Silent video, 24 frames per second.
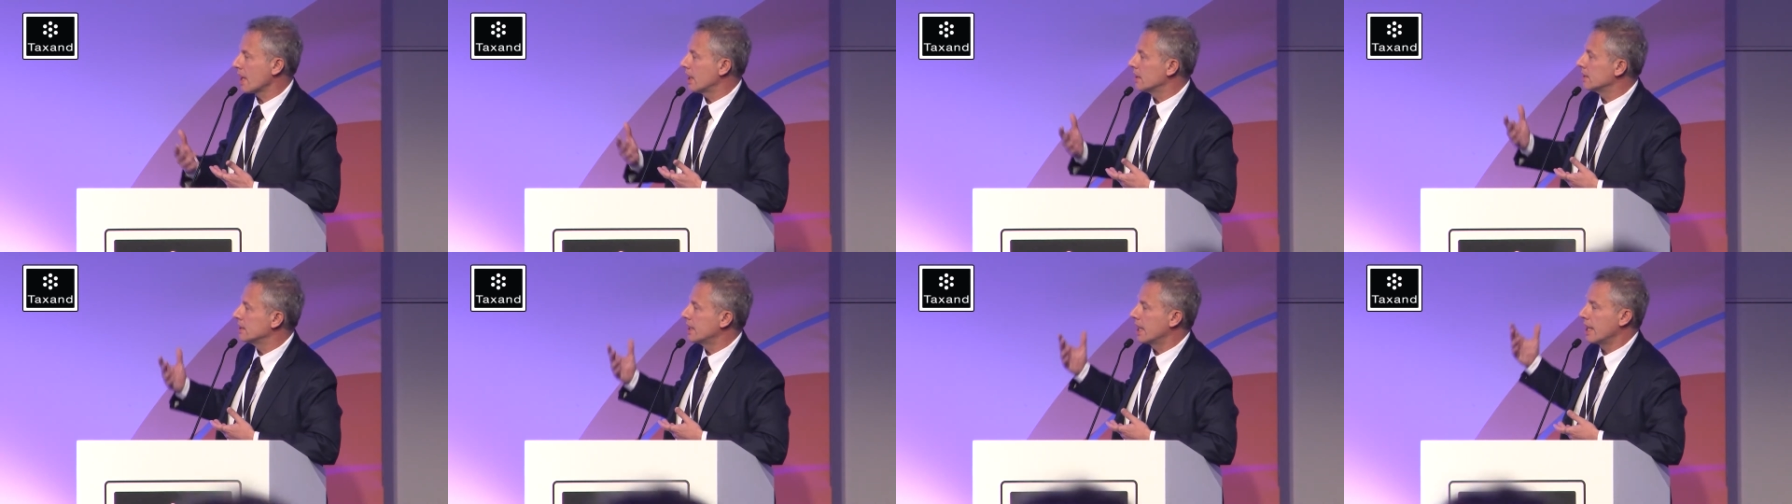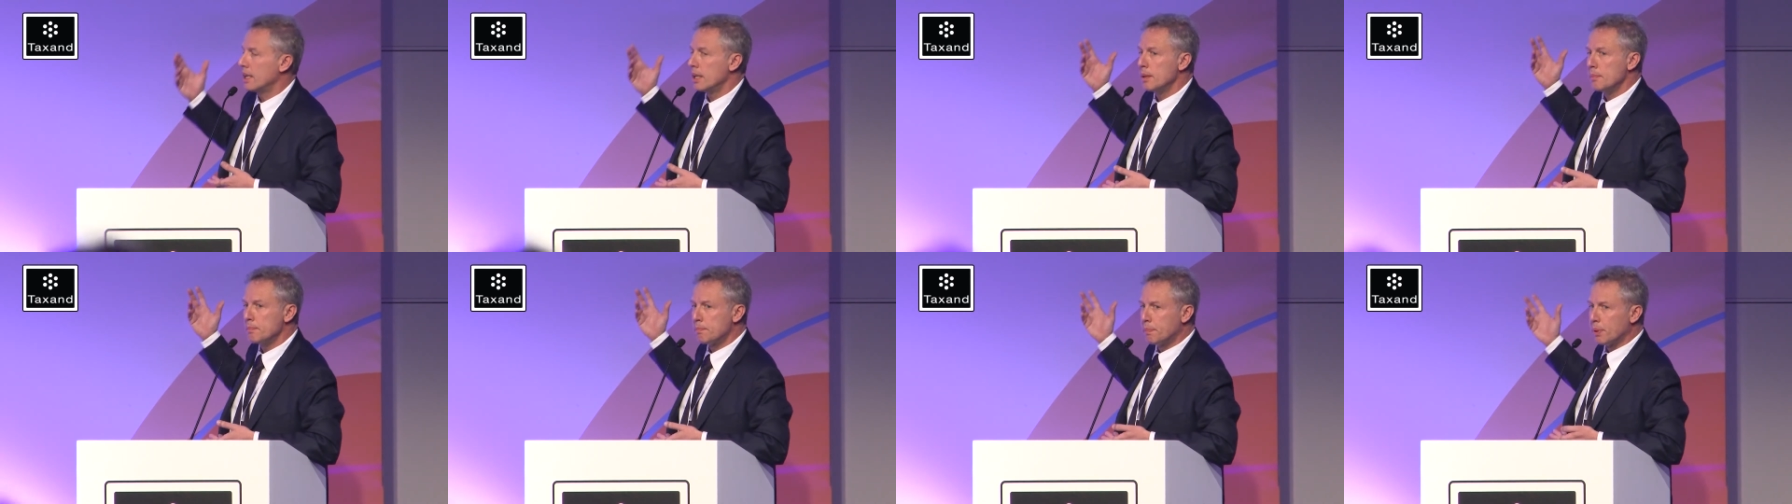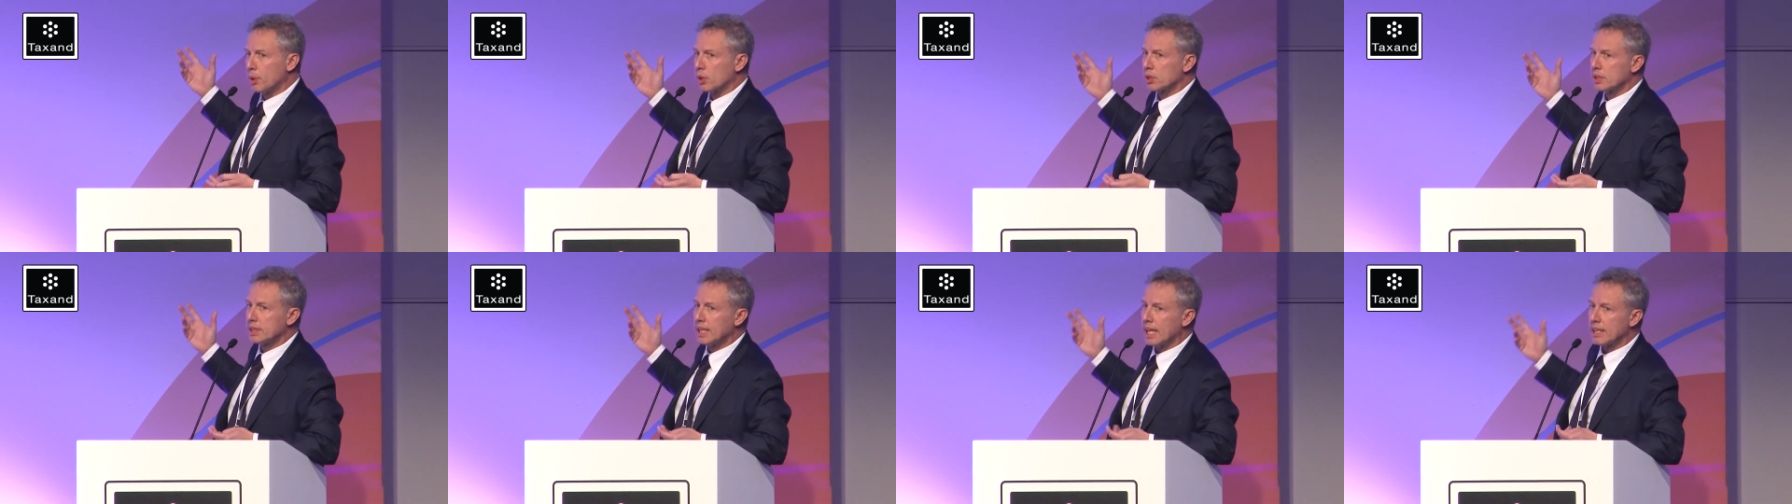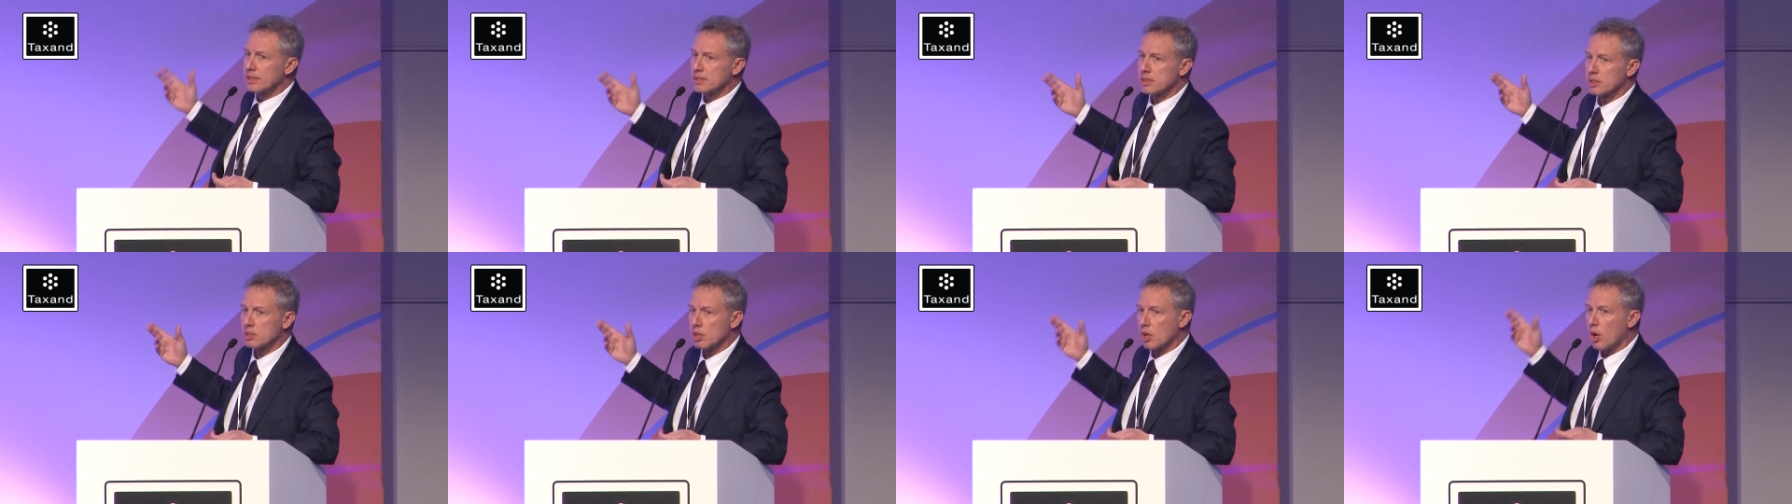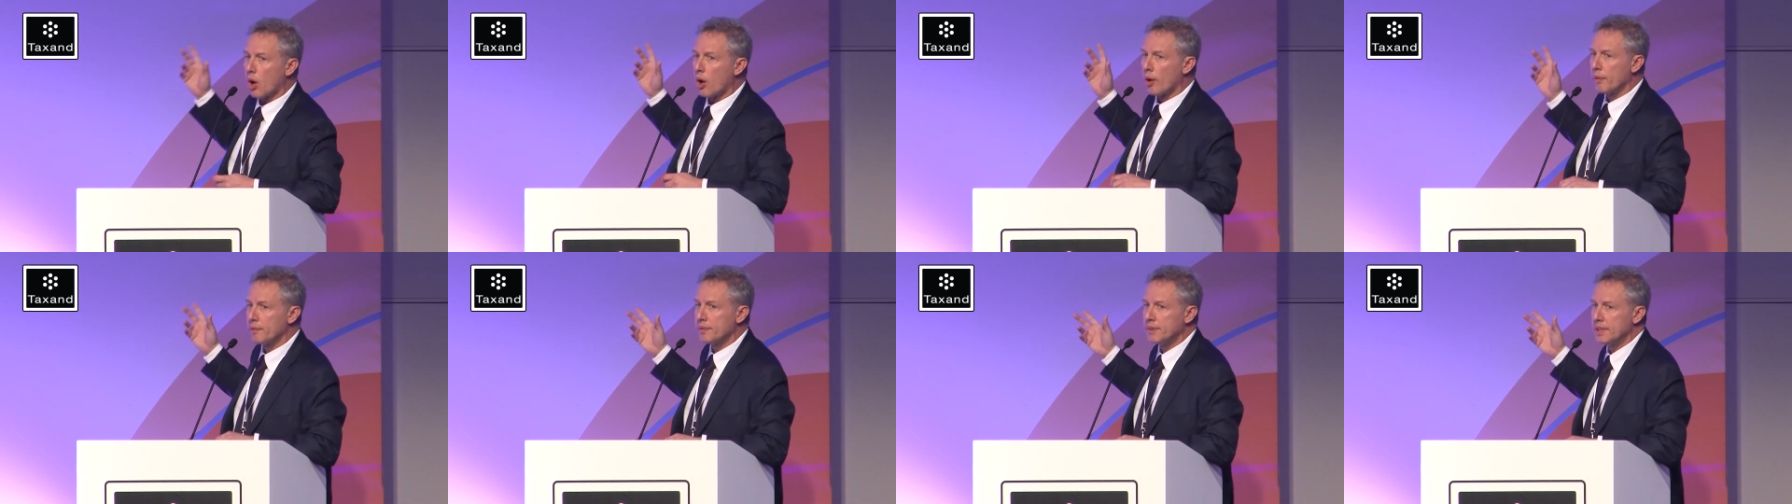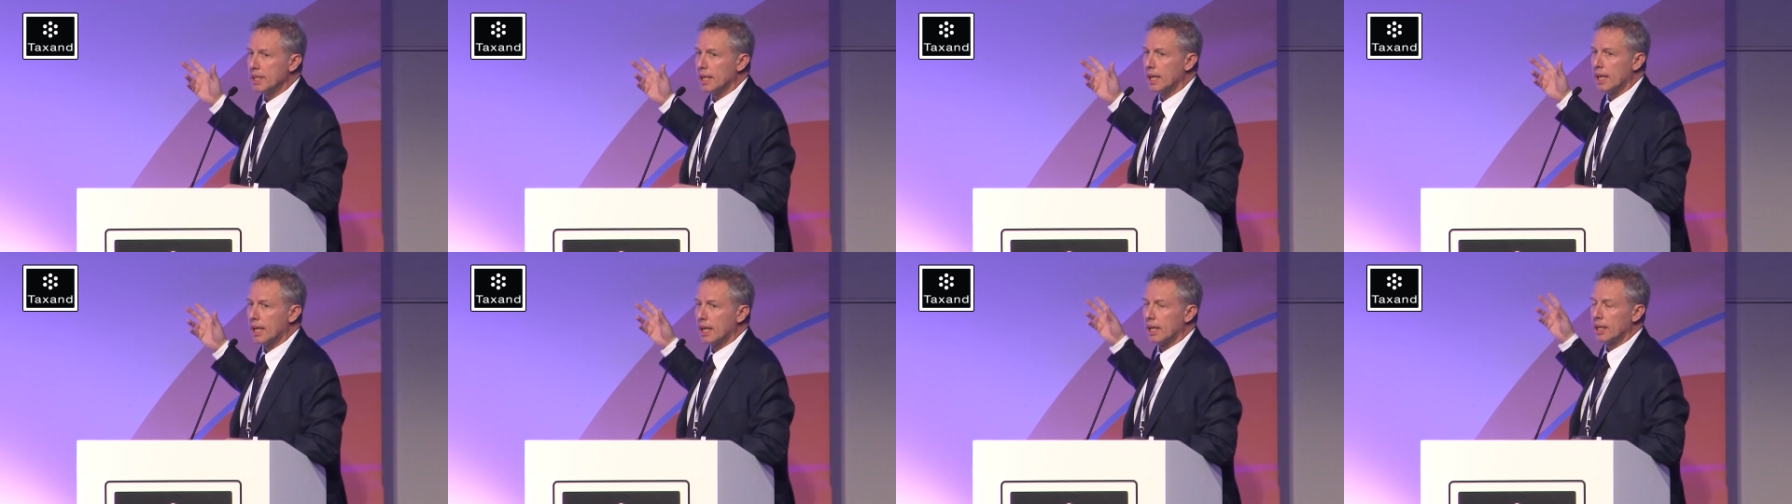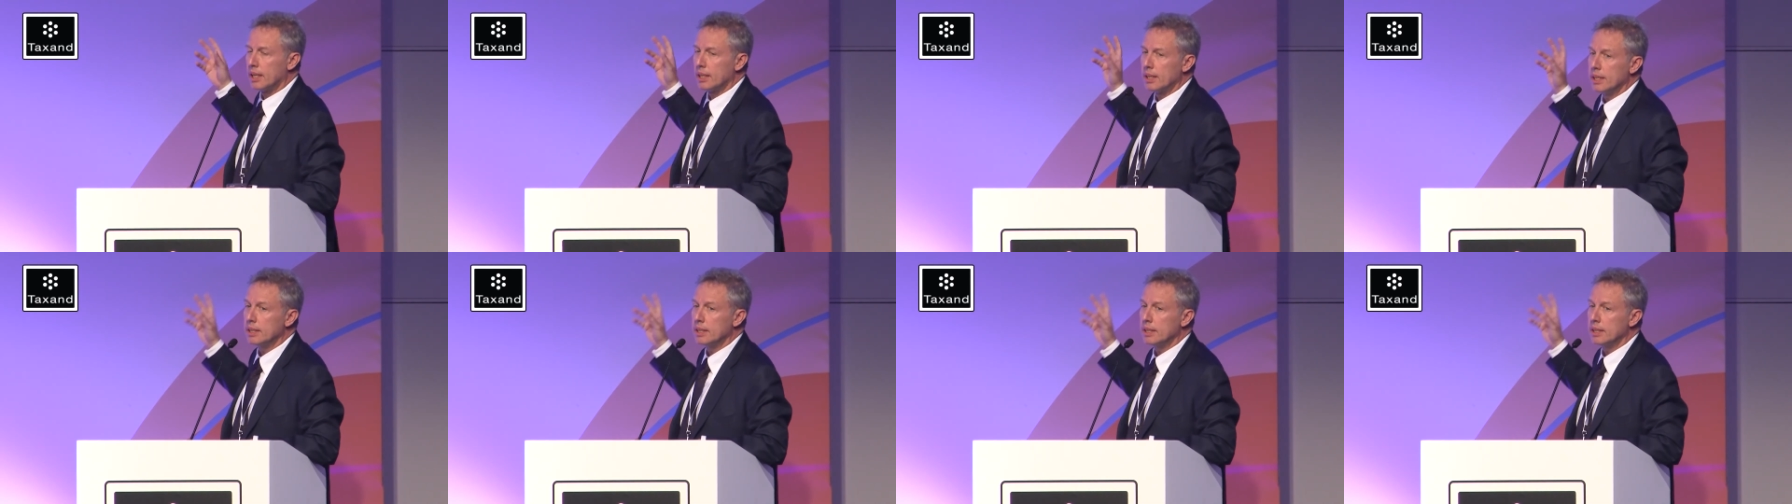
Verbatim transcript: the importance of the